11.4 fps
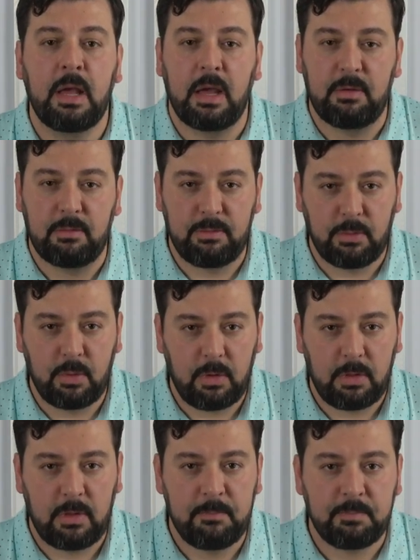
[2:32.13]
And
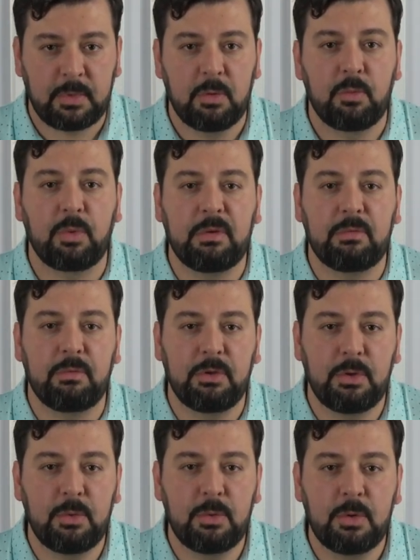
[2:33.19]
4th,
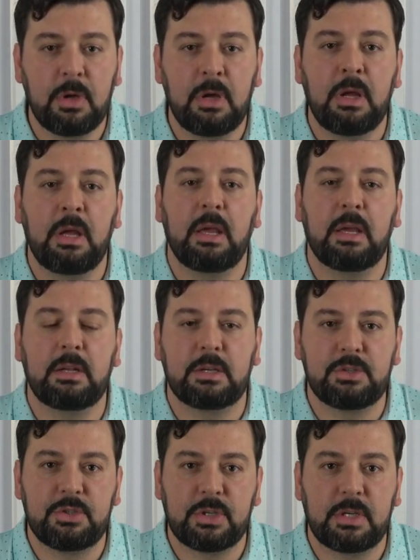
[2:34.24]
review and
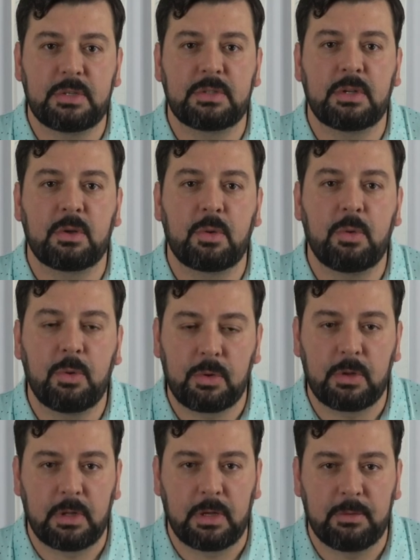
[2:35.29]
adjust
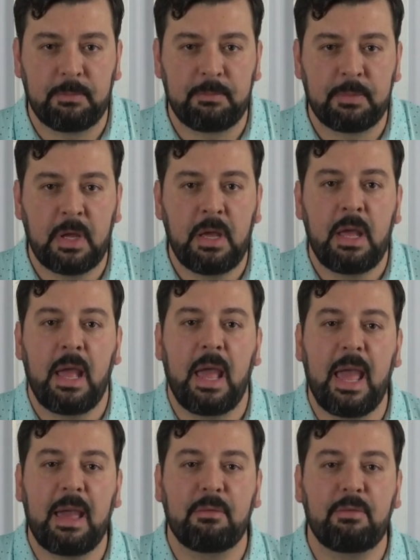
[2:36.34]
quarterly.
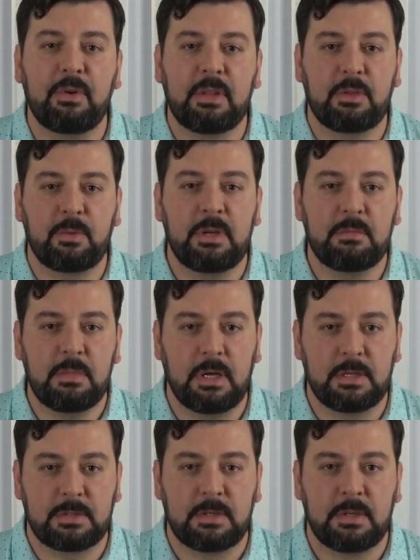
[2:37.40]
Every 3
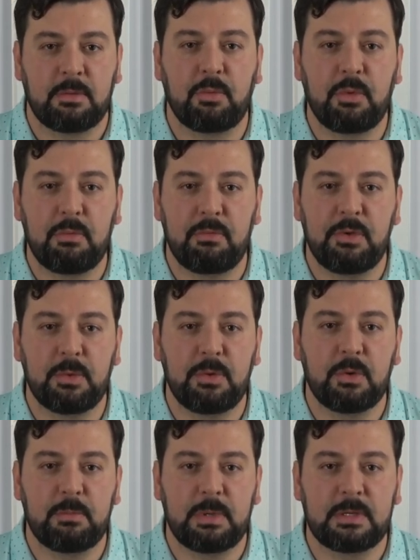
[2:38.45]
months, review
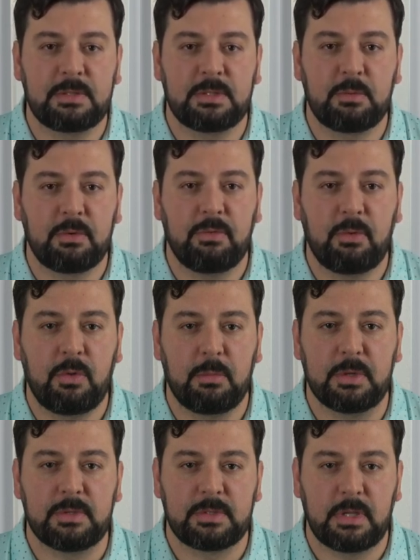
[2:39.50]
your business
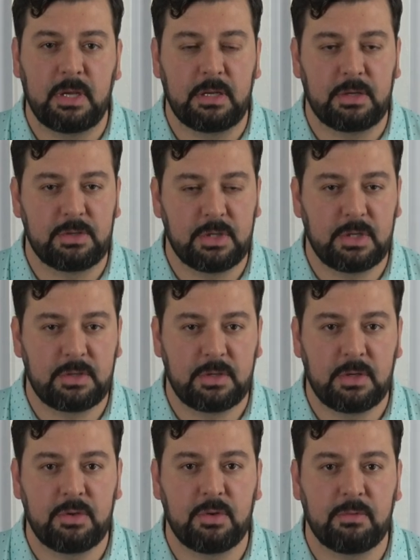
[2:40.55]
performance and adjust
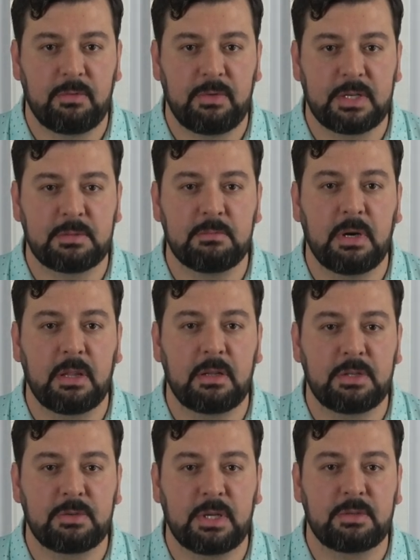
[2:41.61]
your fixed monthly
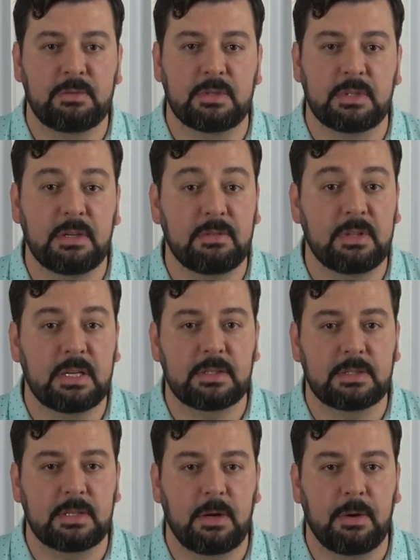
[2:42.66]
transfers if
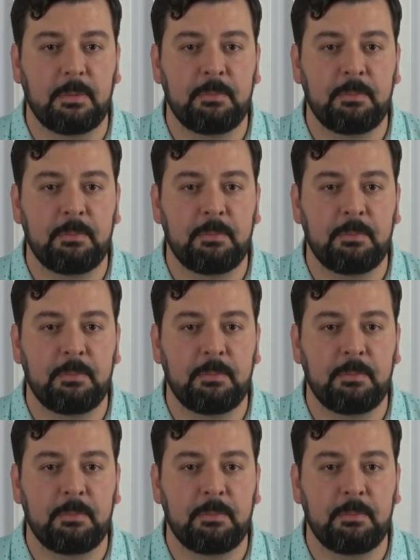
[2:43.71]
necessary.